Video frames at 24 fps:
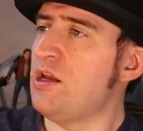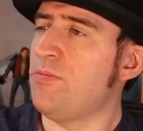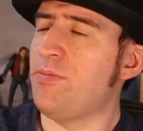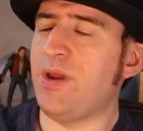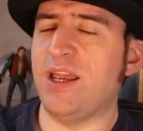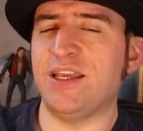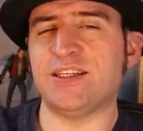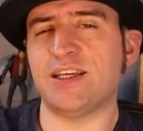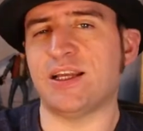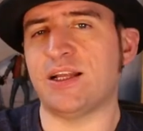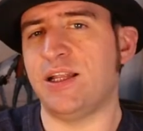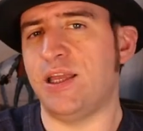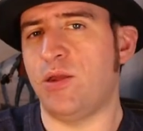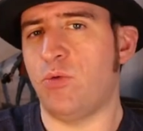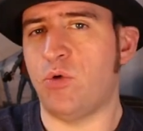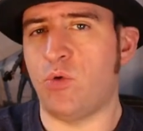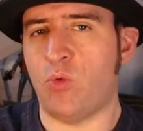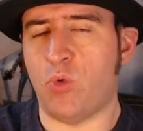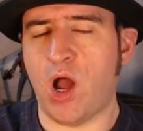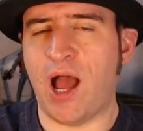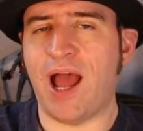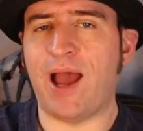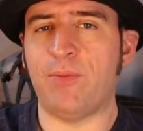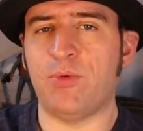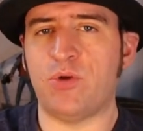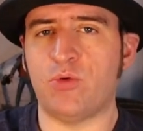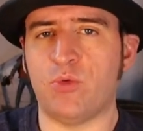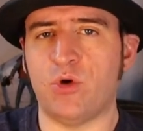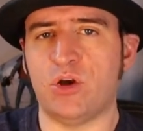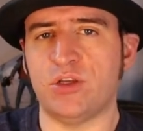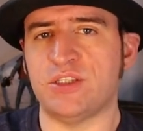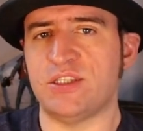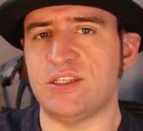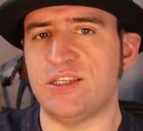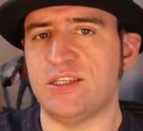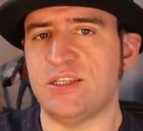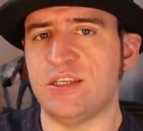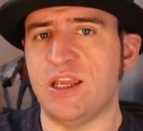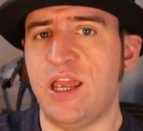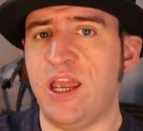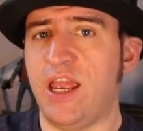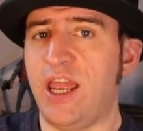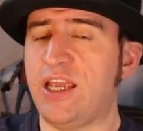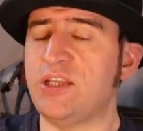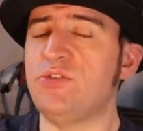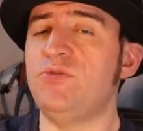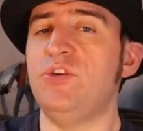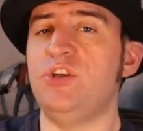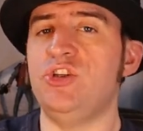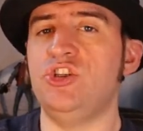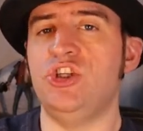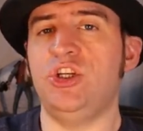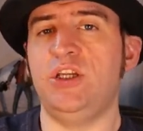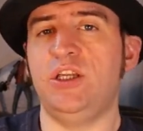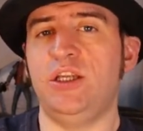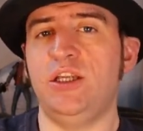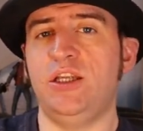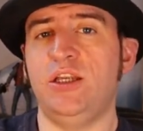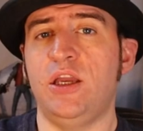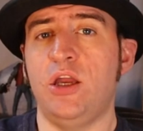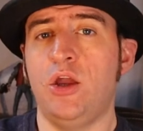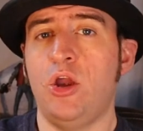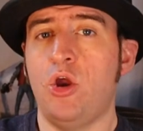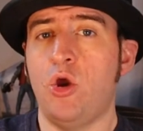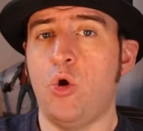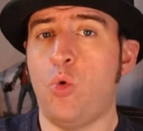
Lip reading: Basically what happened was is SVG